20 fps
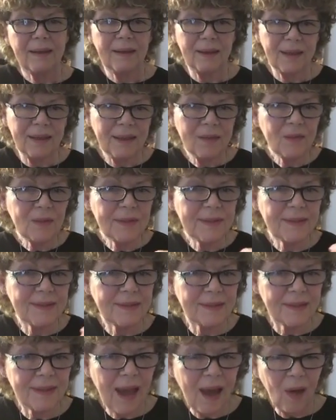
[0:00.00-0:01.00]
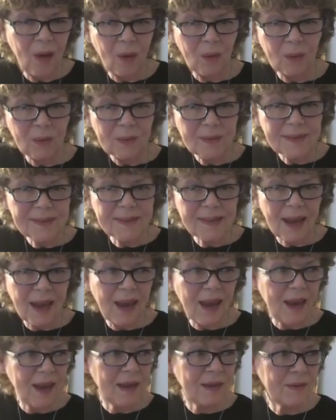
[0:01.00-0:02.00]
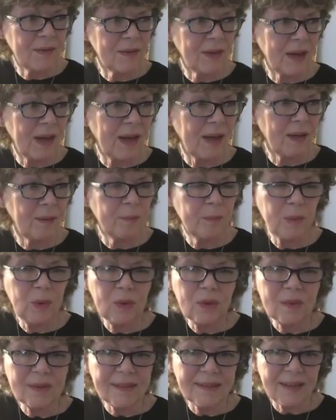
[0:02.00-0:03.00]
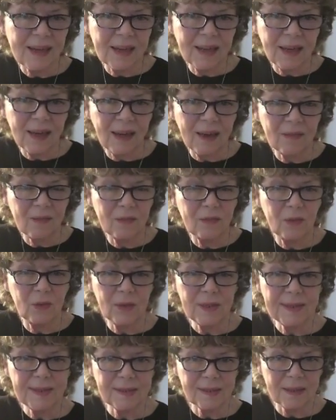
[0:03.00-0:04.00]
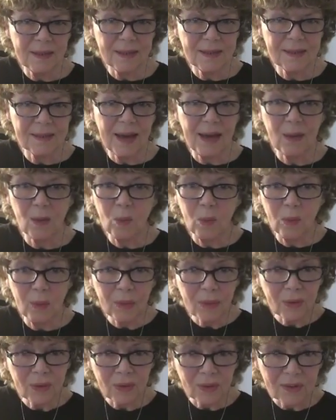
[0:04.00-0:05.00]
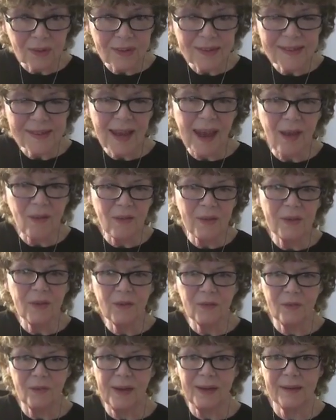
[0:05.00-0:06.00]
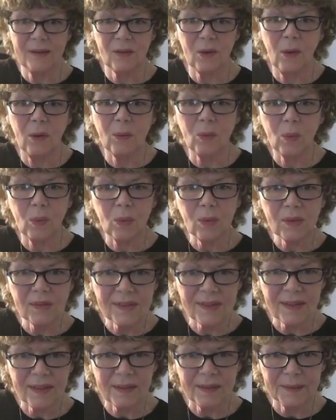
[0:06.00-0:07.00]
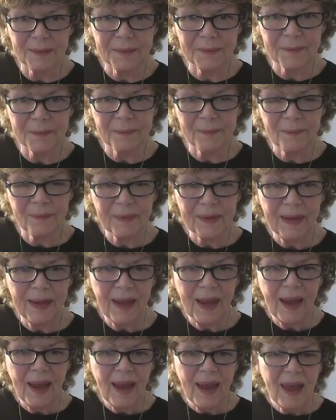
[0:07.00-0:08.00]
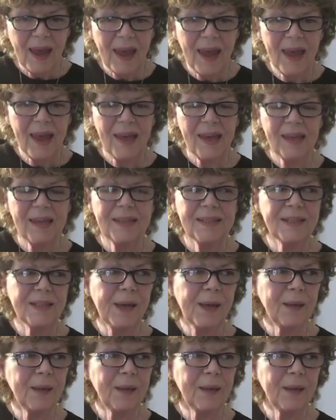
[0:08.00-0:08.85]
even sounds and music and voices and words have an effect on water. And